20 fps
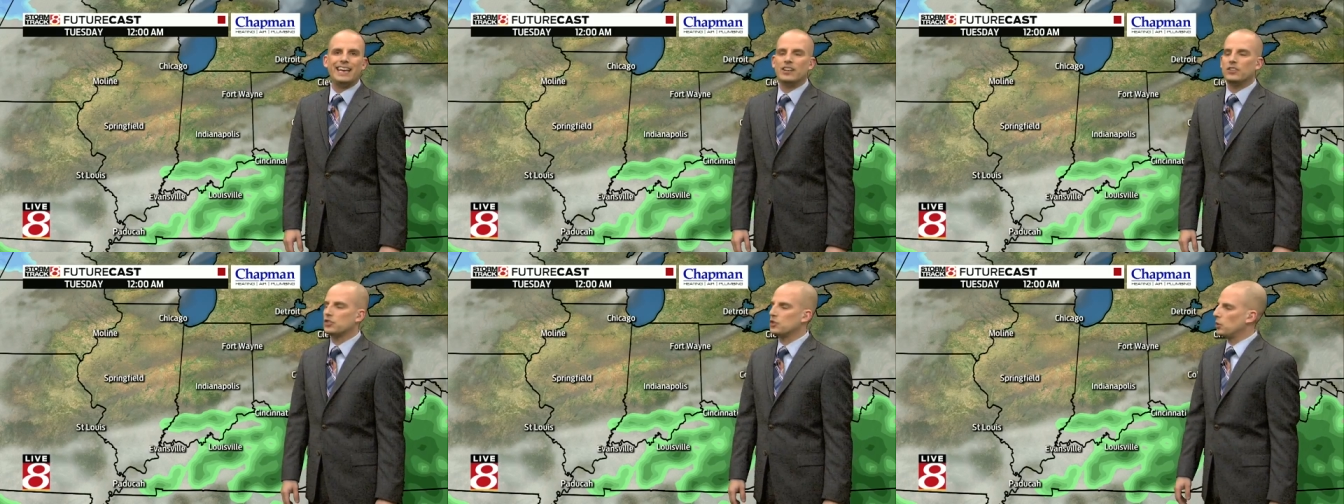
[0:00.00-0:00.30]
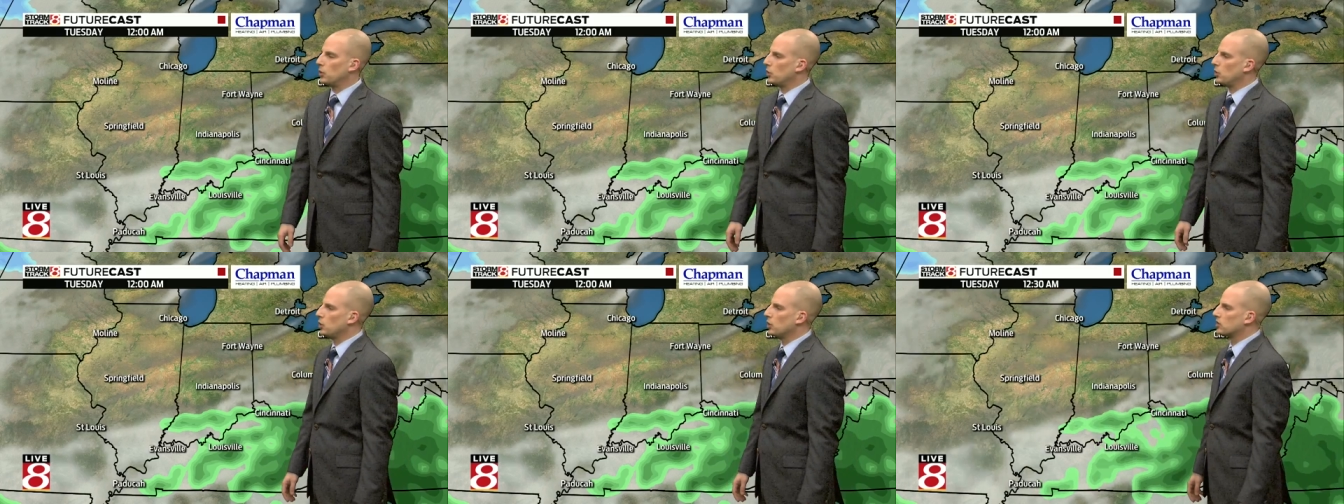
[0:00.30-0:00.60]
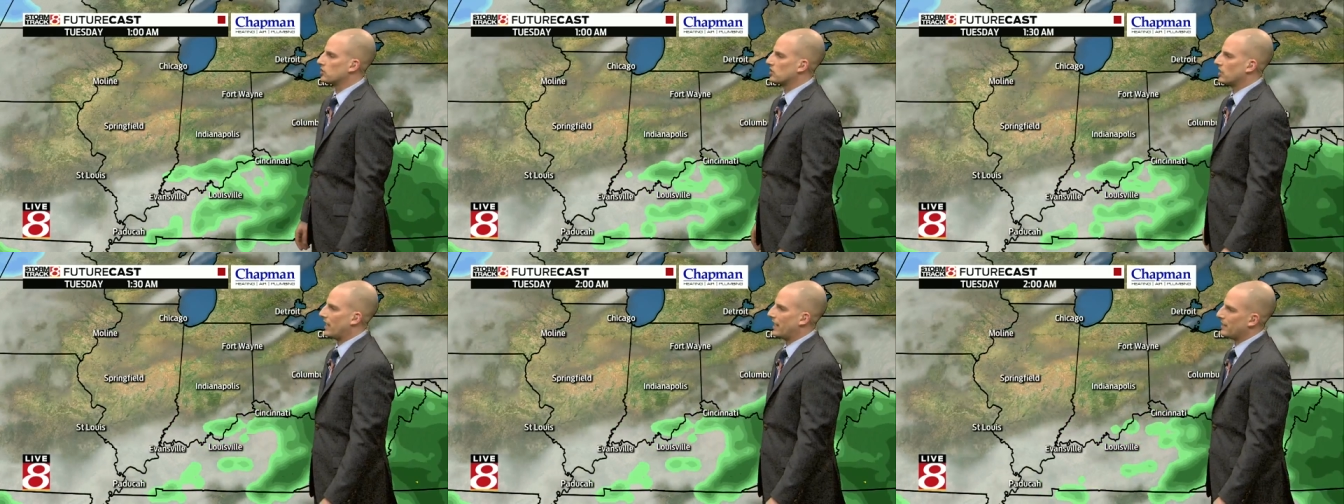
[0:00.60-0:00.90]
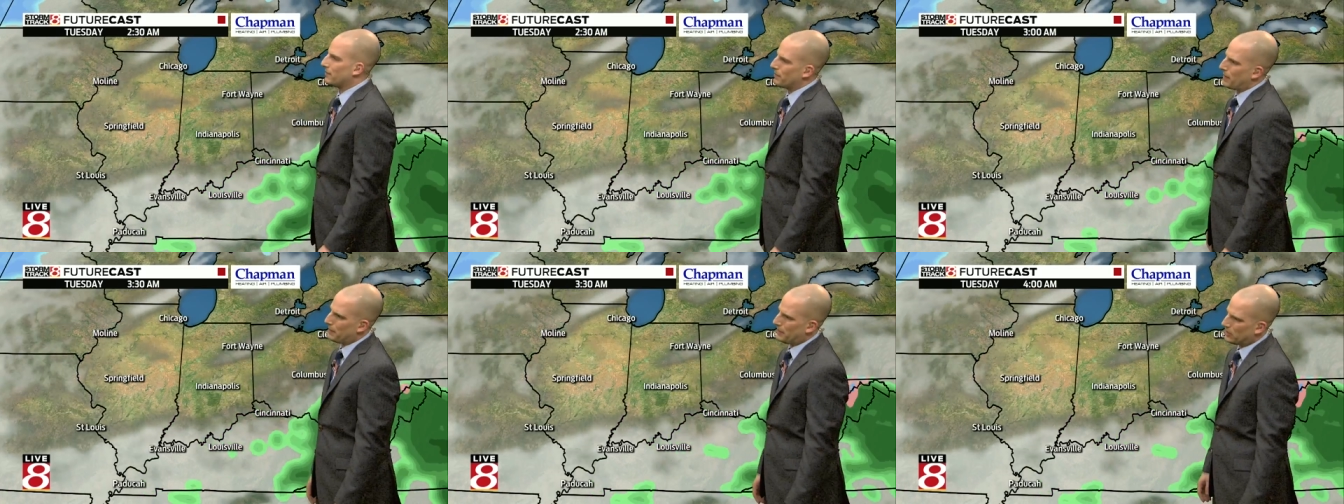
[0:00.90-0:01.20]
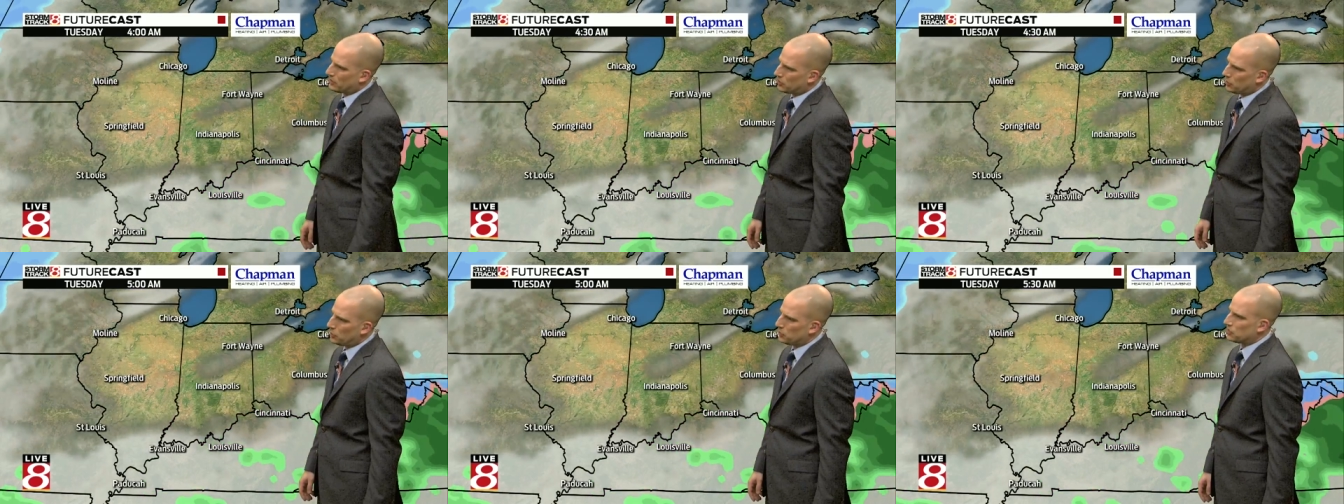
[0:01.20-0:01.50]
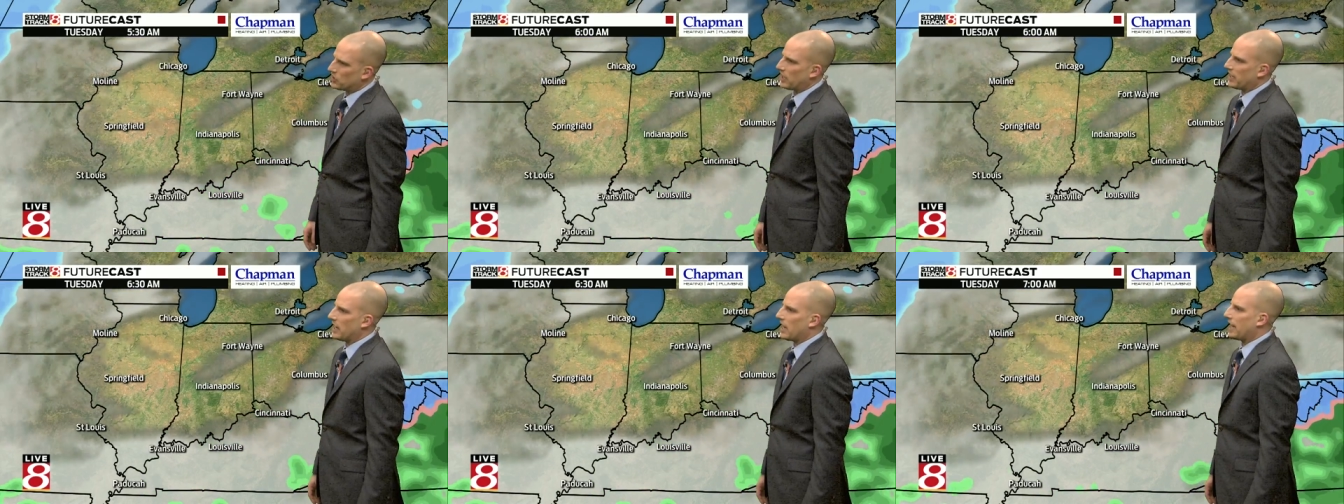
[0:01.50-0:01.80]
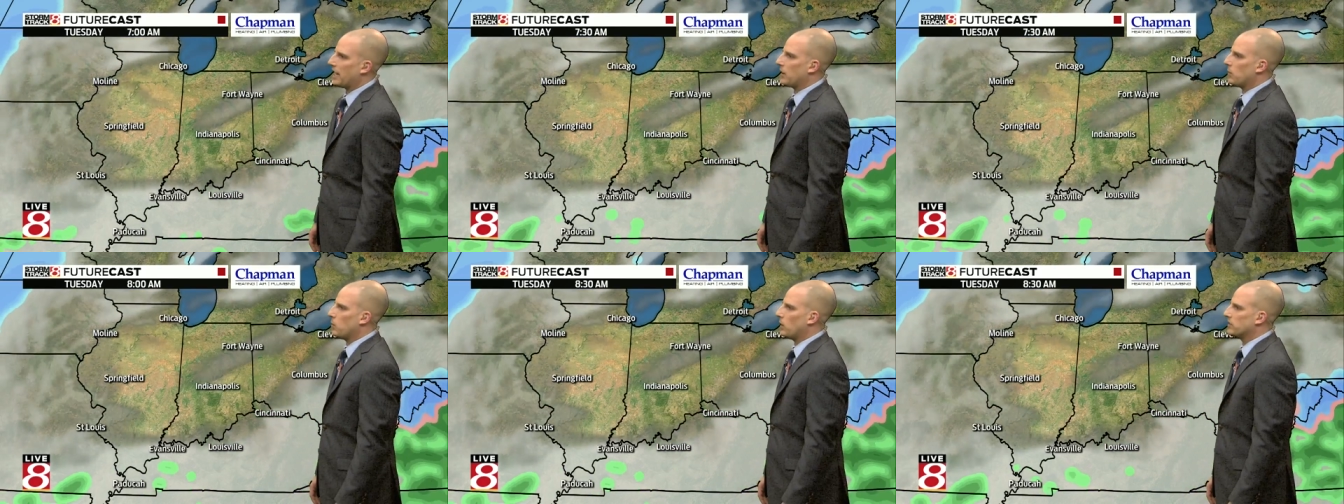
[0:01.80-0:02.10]
into it looks like maybe Tuesday
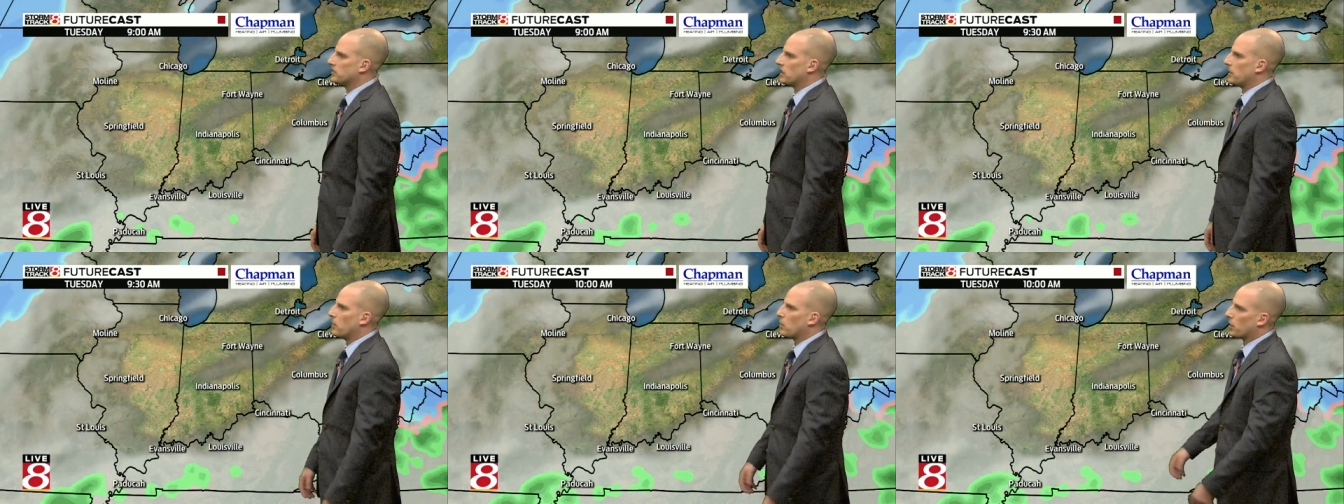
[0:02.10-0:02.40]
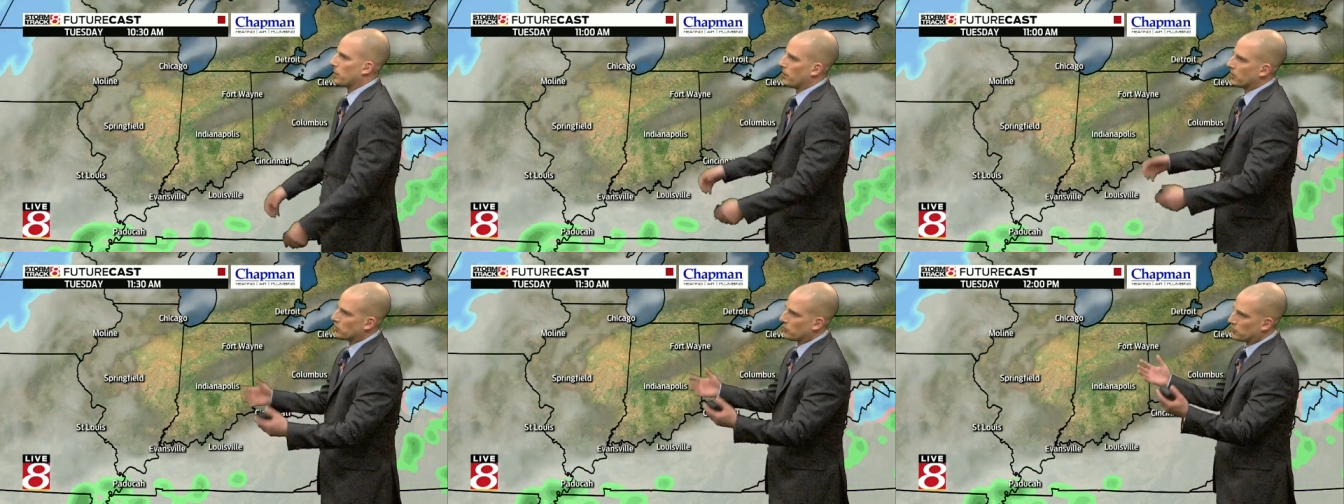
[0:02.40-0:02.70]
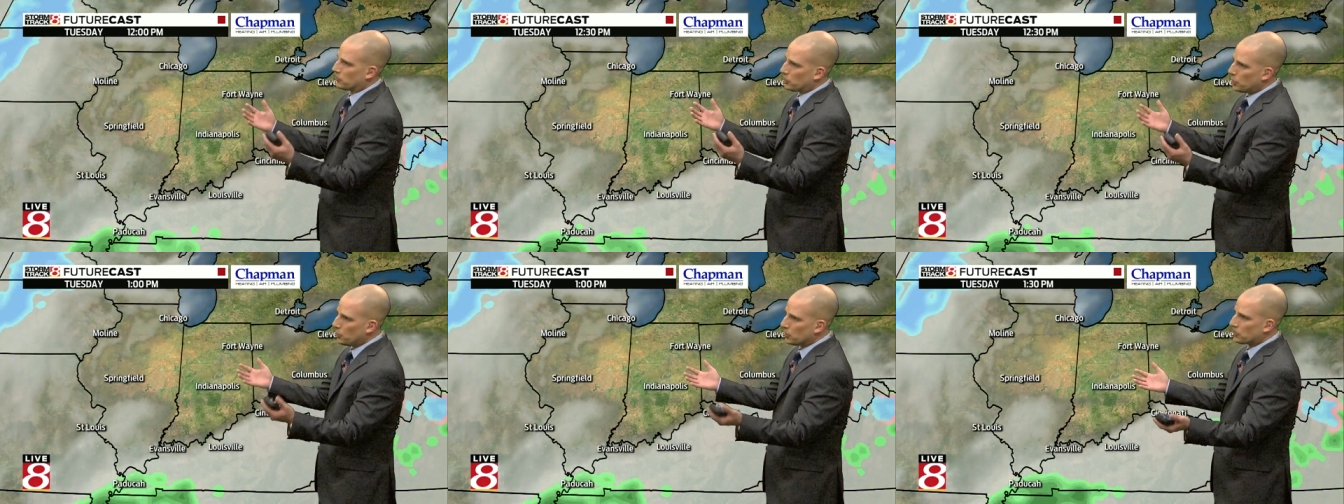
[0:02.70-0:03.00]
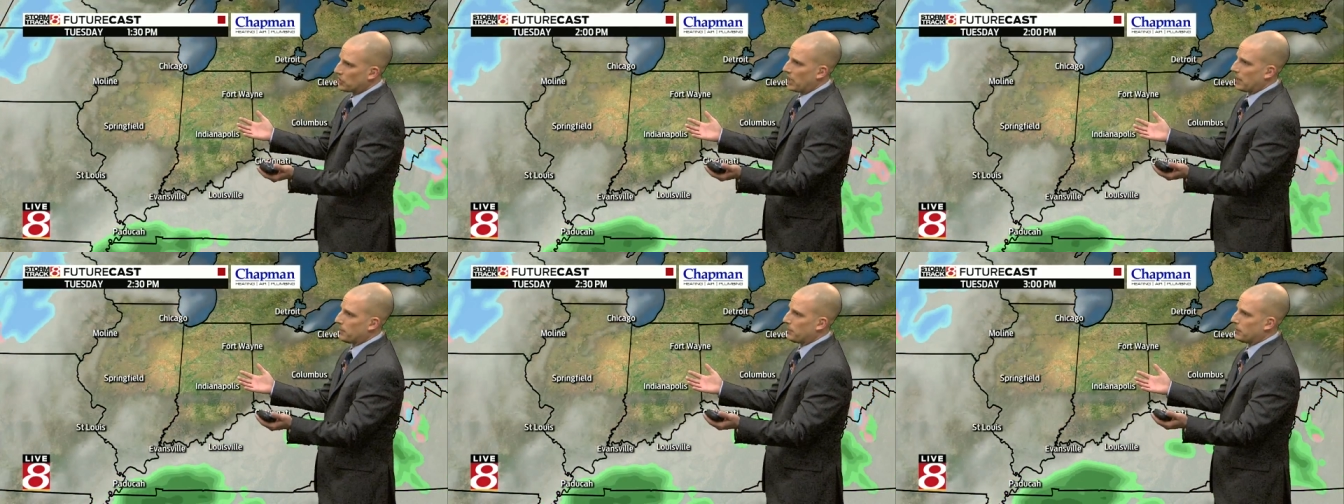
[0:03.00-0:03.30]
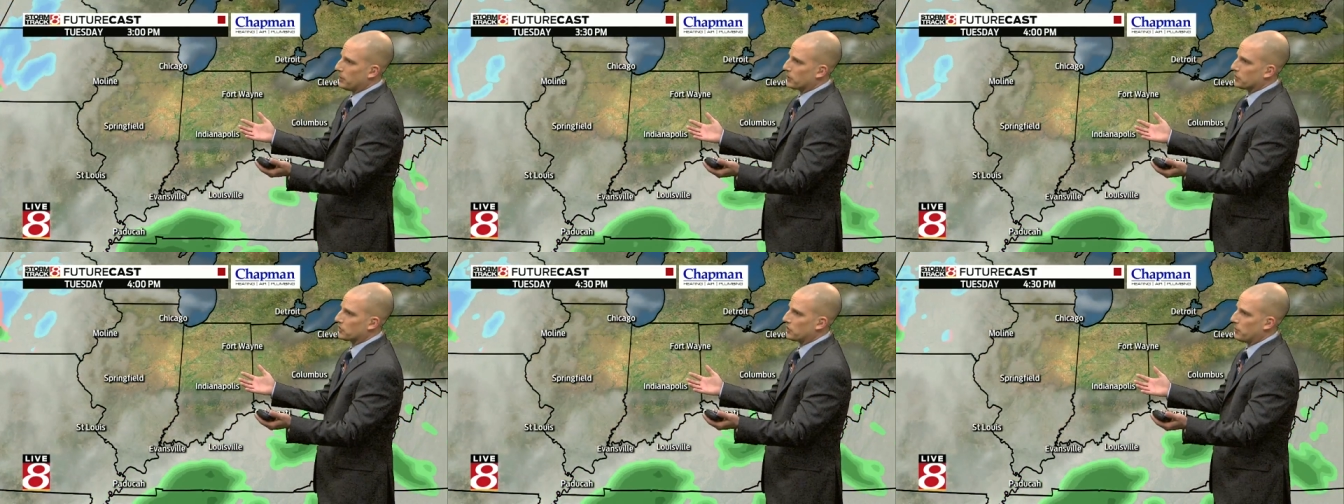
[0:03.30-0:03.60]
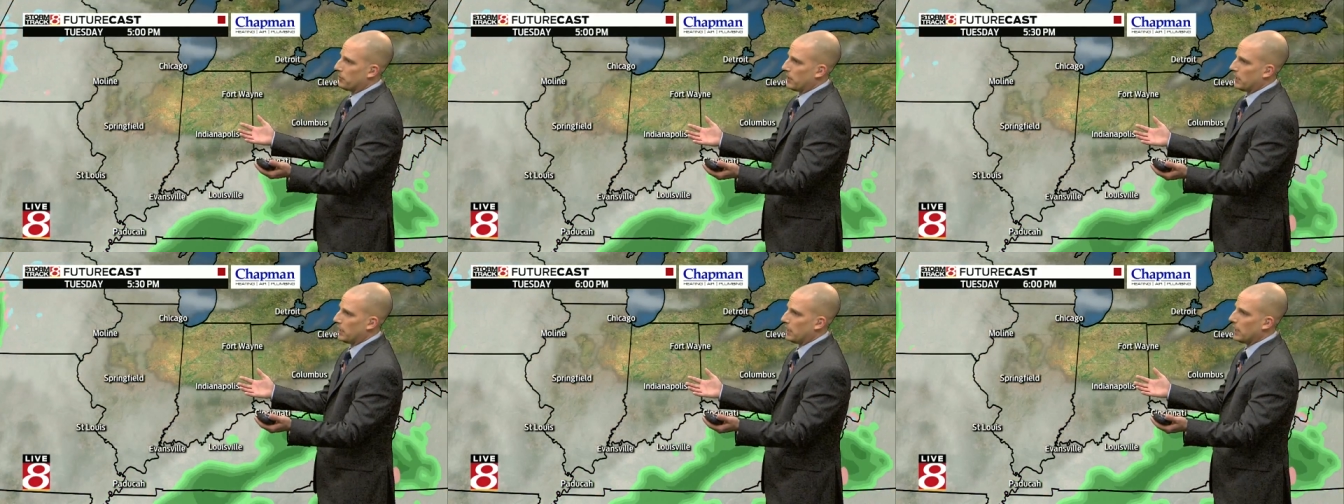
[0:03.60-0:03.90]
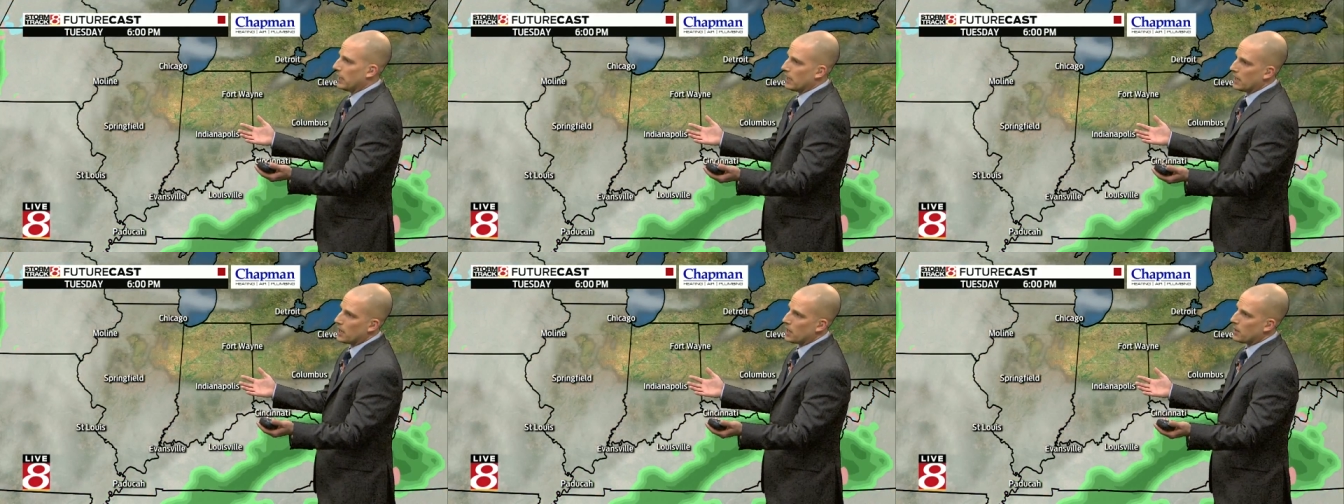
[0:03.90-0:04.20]
night and Wednesday morning. Much of Tuesday appears to be